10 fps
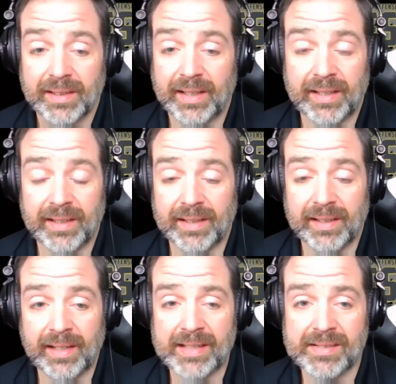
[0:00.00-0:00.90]
And
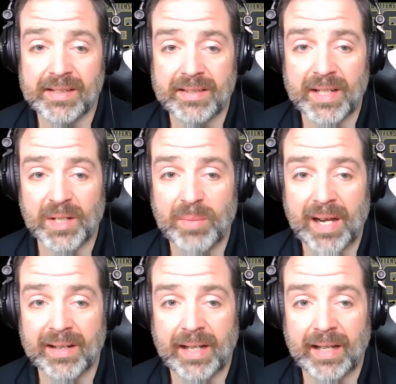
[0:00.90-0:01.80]
and that's the thing
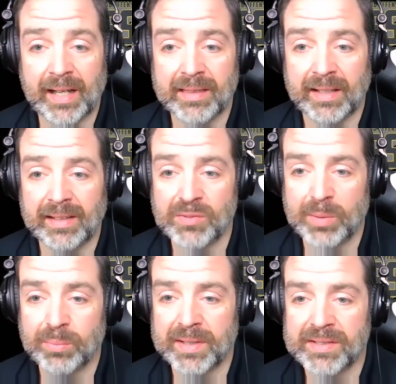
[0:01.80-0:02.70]
about it. I, I think that's what
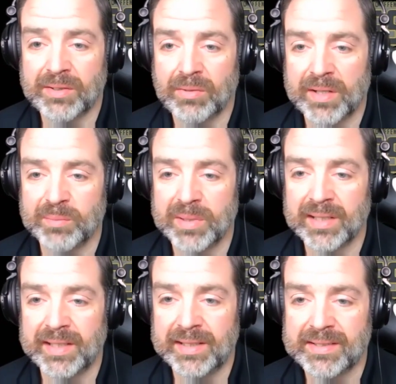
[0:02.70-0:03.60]
brings
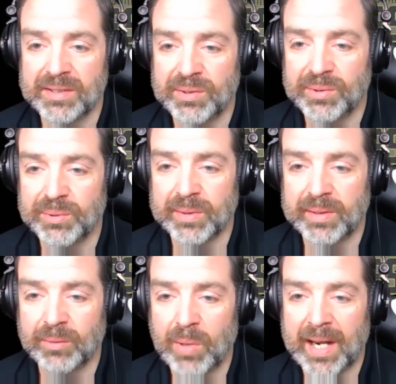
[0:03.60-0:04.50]
credibility to you and,
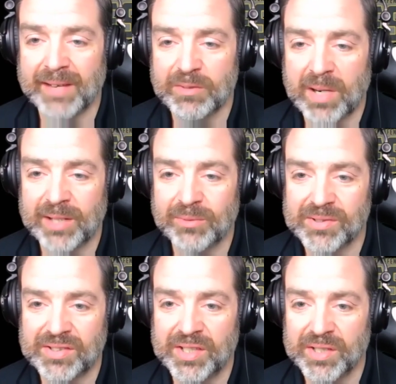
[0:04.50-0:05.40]
and why everybody wants
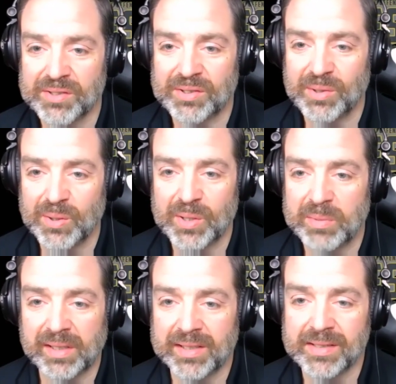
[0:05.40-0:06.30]
to hear your story,
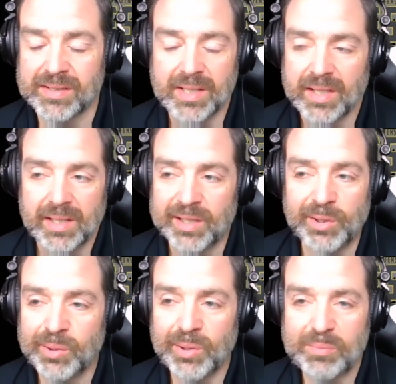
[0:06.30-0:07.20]
because
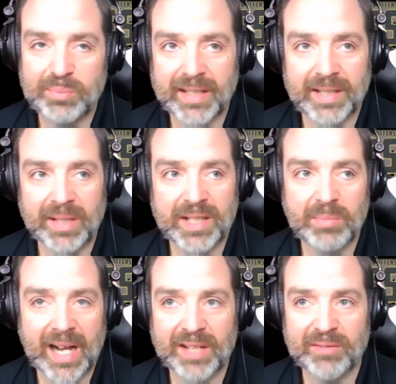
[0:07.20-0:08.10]
you don't blame
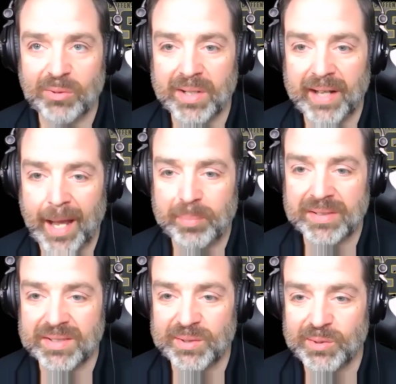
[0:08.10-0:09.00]
anybody for what
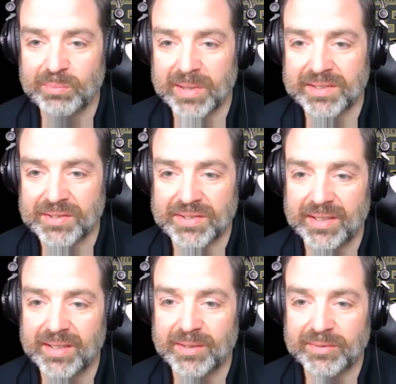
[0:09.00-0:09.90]
happened to you but
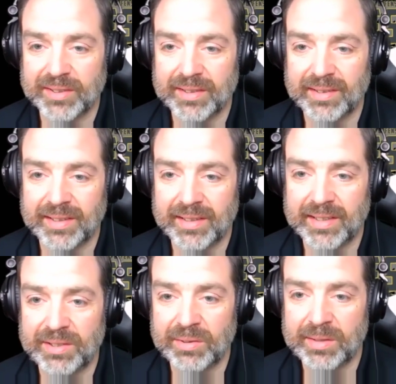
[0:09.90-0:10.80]
yourself. And and
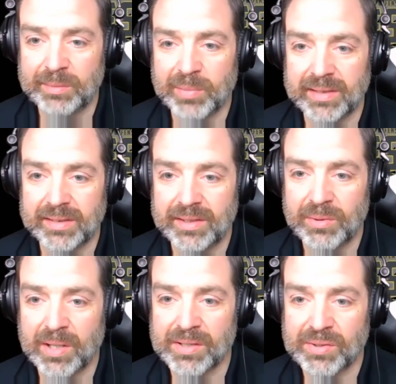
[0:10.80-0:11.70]
then you but
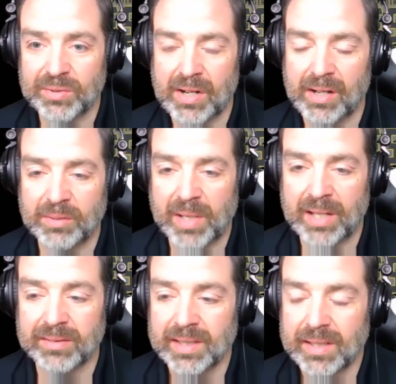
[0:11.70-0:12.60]
you also talked
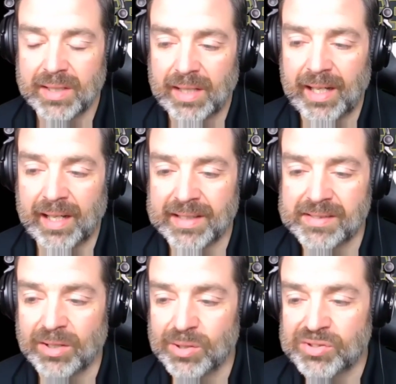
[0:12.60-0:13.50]
about, I guess,
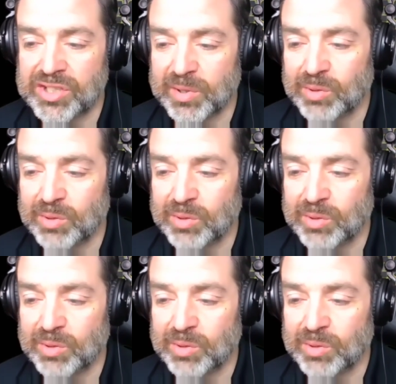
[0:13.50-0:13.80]
the whole seminal